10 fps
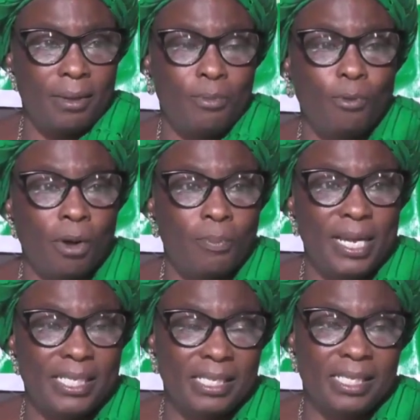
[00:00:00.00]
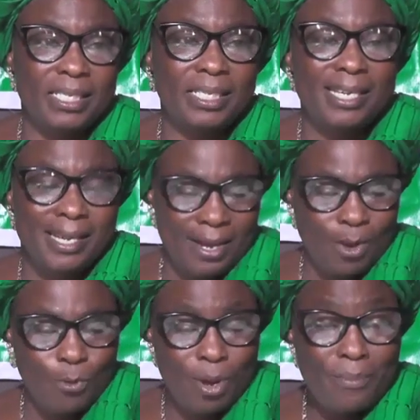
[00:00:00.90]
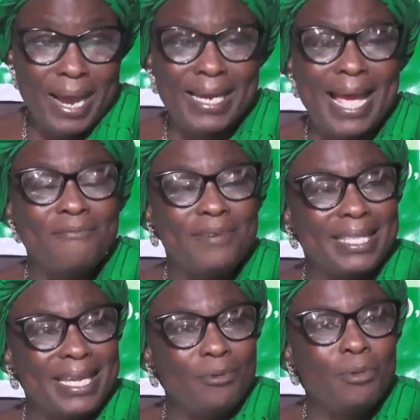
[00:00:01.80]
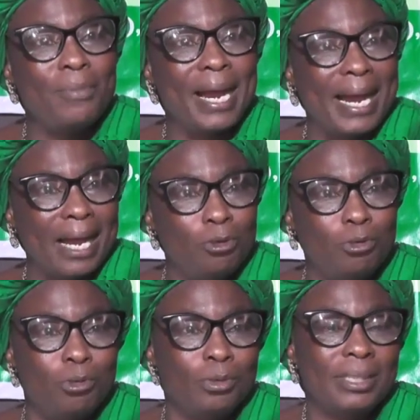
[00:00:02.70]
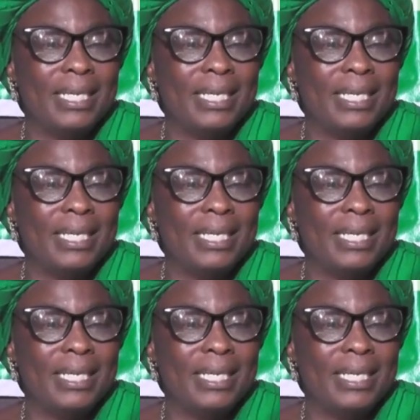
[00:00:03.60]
workplaces, women, everything women can do.